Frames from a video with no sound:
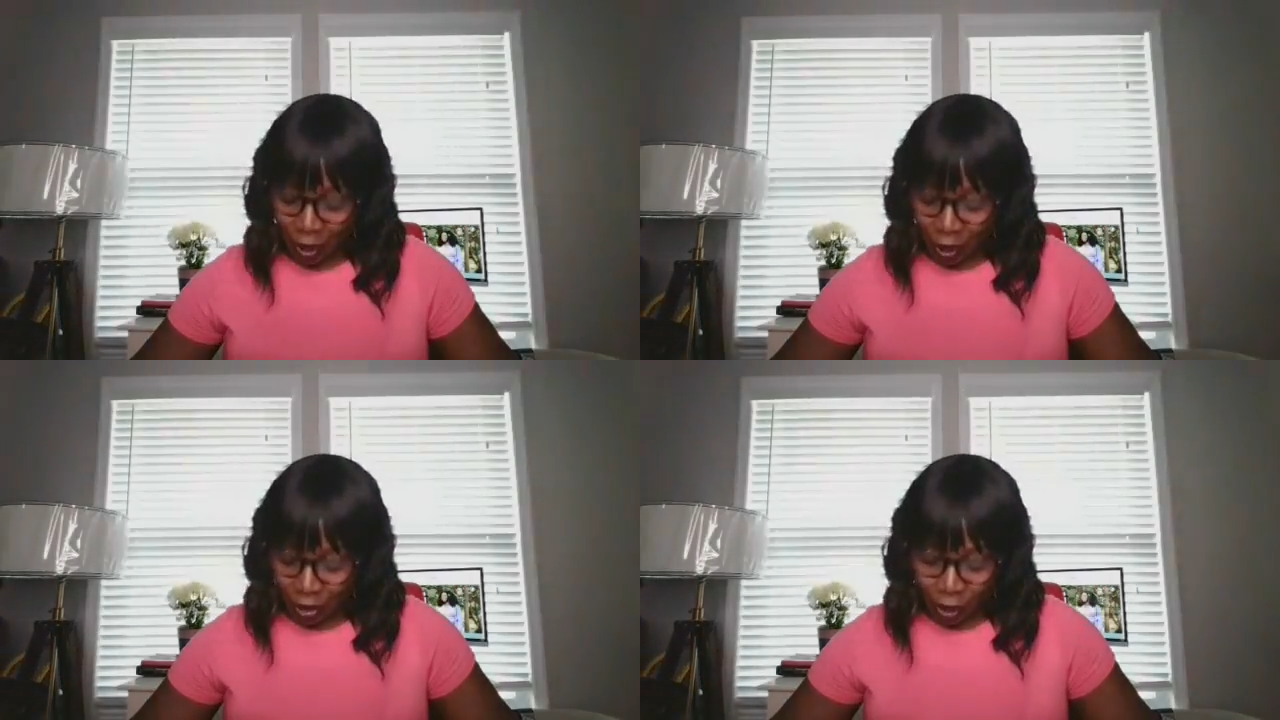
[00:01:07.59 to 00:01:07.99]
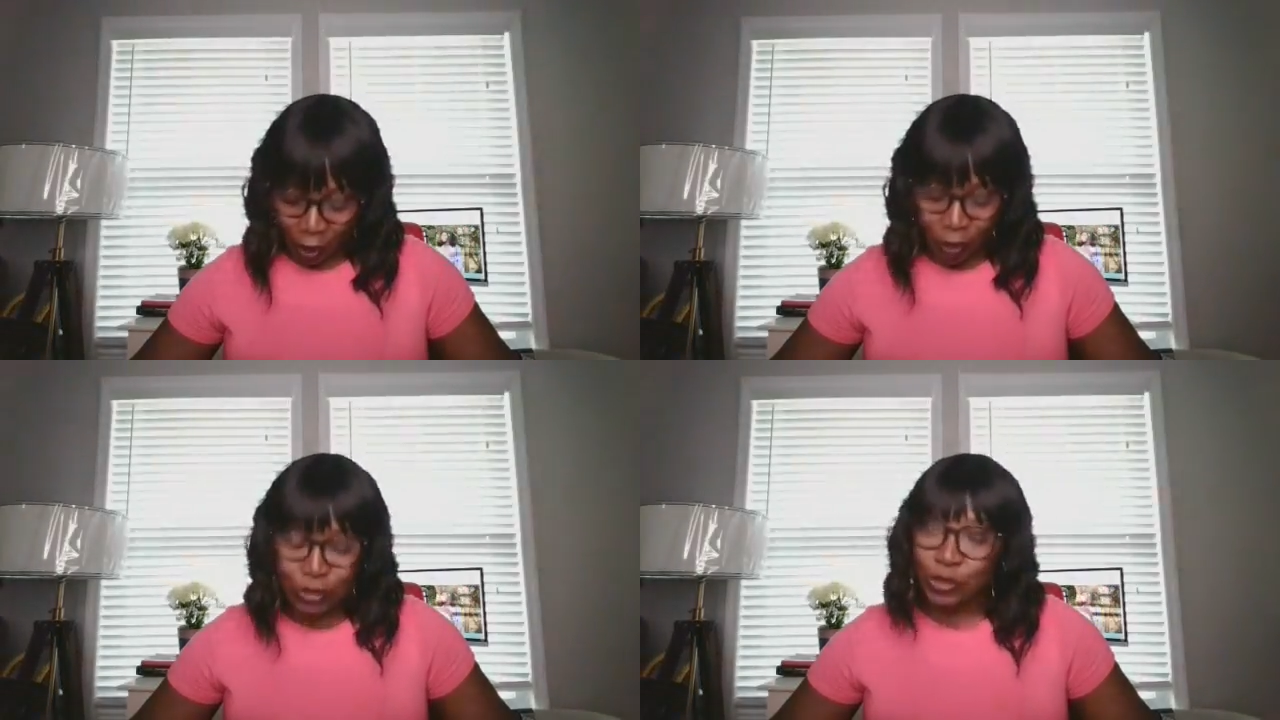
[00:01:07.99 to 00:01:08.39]
on
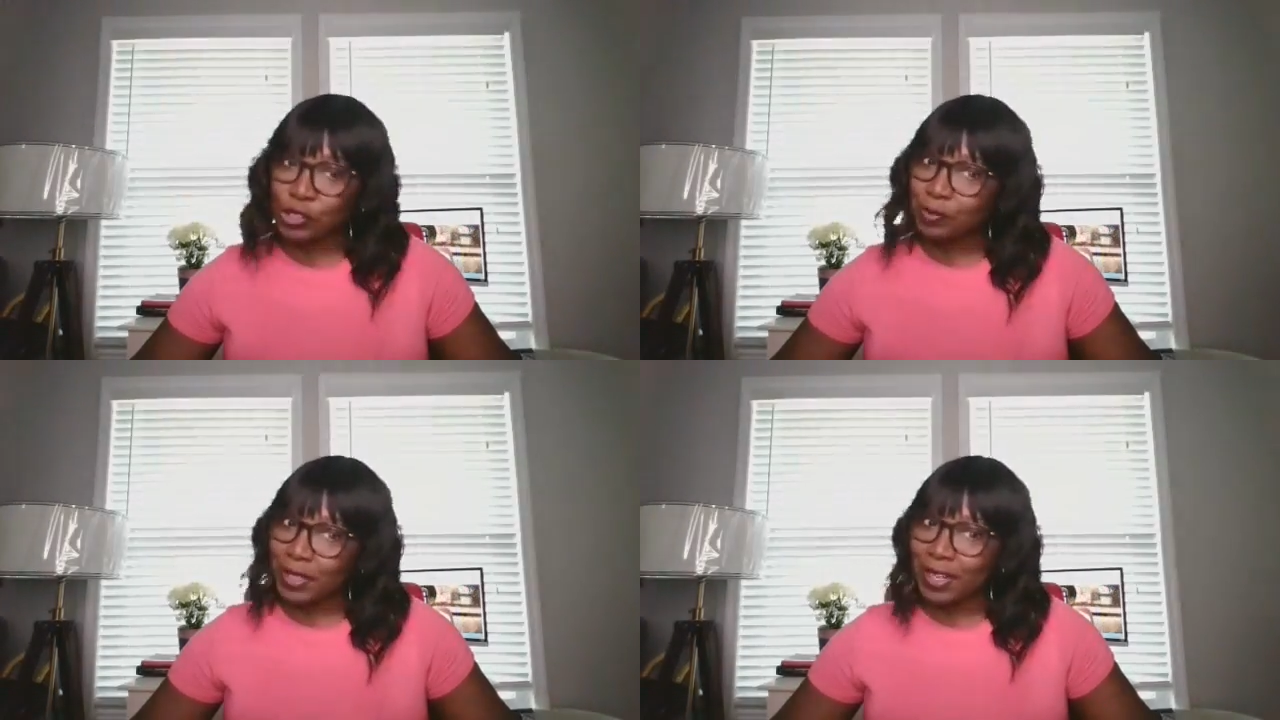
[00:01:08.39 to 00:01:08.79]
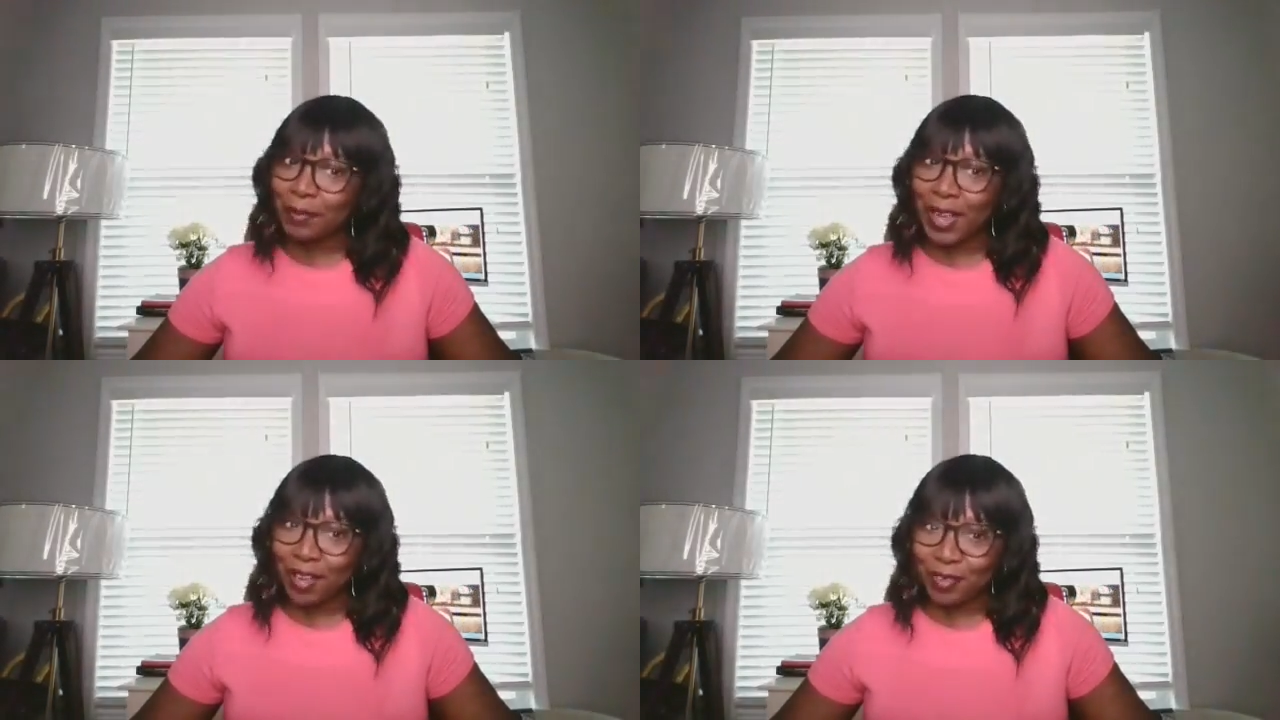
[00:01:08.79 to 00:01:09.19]
all social media
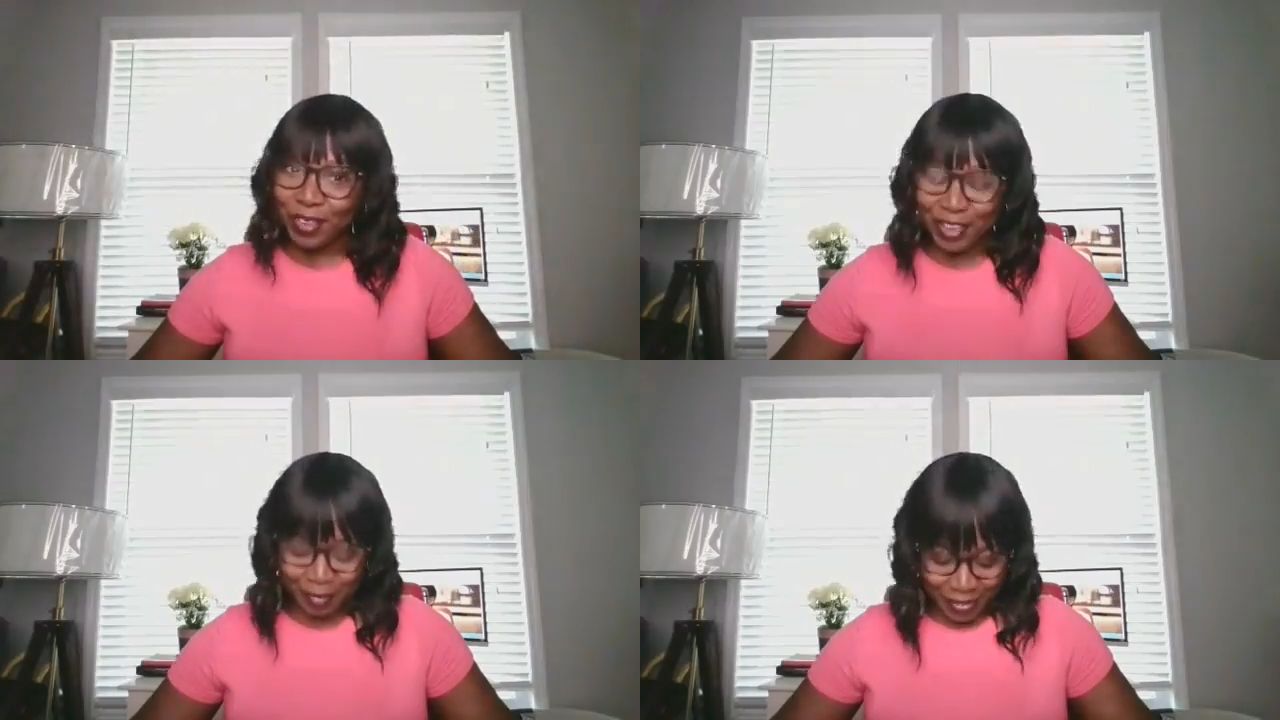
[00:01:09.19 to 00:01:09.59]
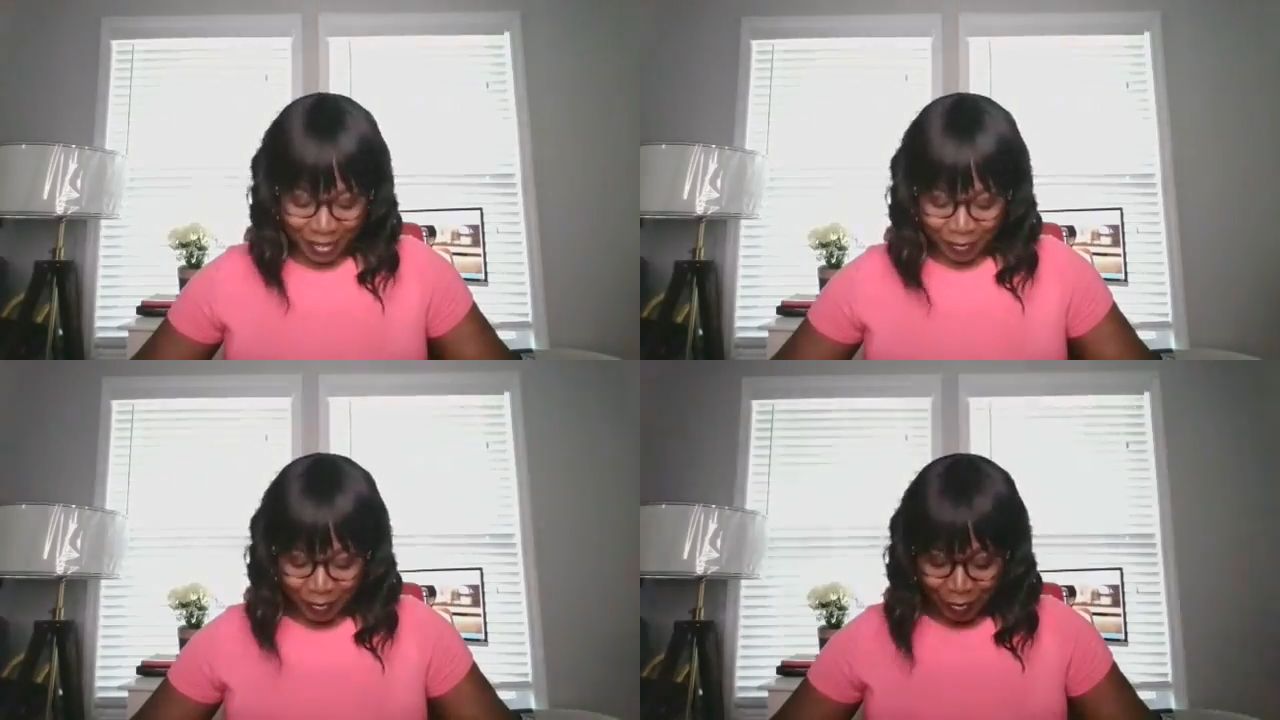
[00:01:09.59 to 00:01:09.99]
platforms,